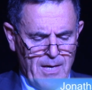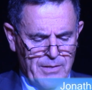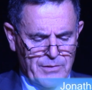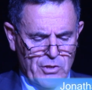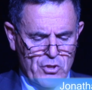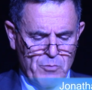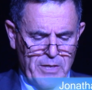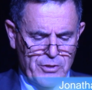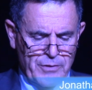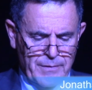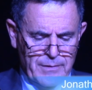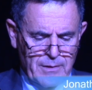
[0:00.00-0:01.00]

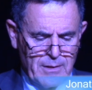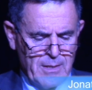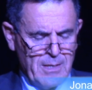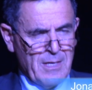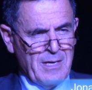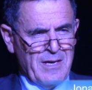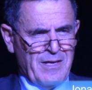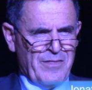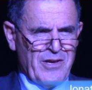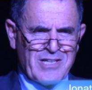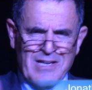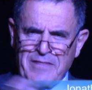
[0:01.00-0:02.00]
situations?
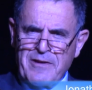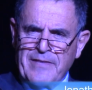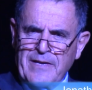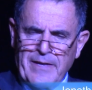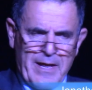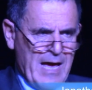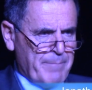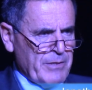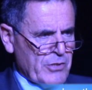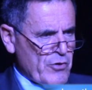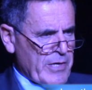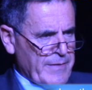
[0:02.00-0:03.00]
There's another thing that
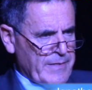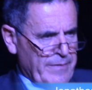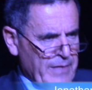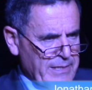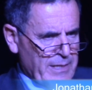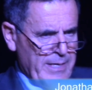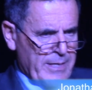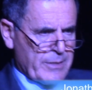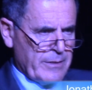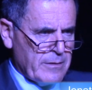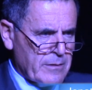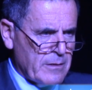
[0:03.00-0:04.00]
happened during these
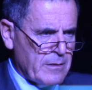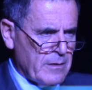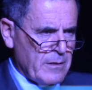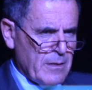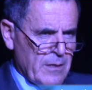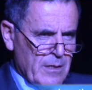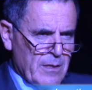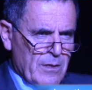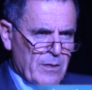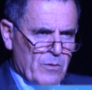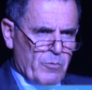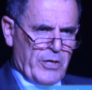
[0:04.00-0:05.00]
elections,
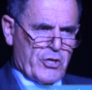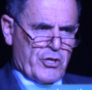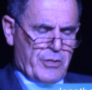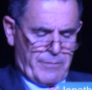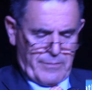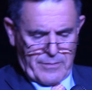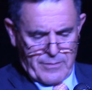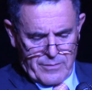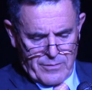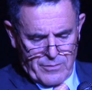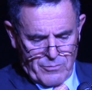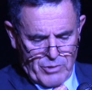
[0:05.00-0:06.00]
which
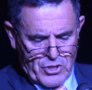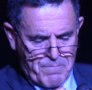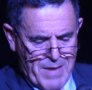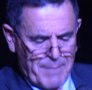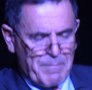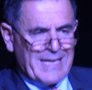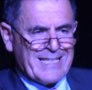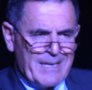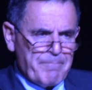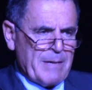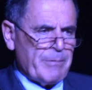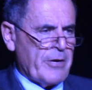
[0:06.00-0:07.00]
maybe
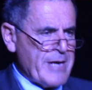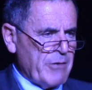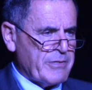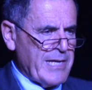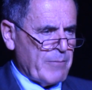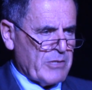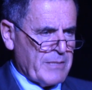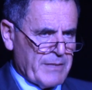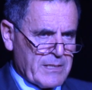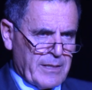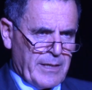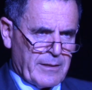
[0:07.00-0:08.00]
some people are now saying was a
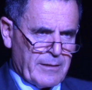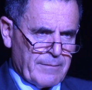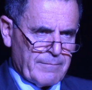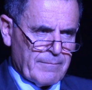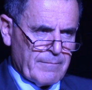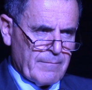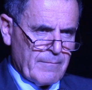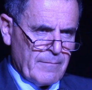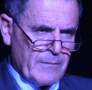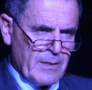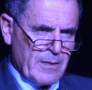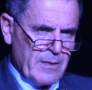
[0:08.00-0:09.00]
mistake.
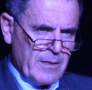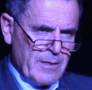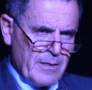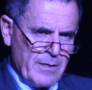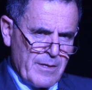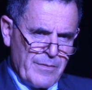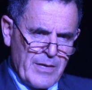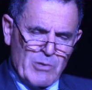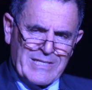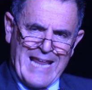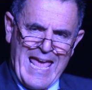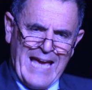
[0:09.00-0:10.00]
There
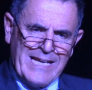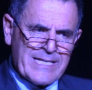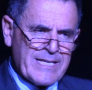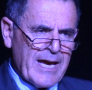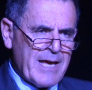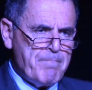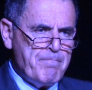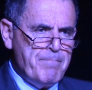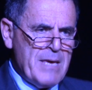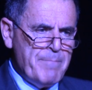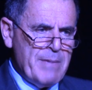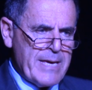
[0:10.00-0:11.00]
was an
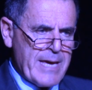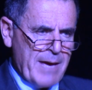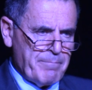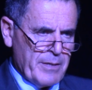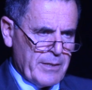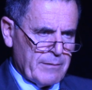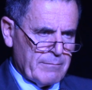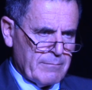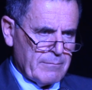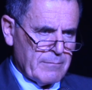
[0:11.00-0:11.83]
anti-Bibi campaign.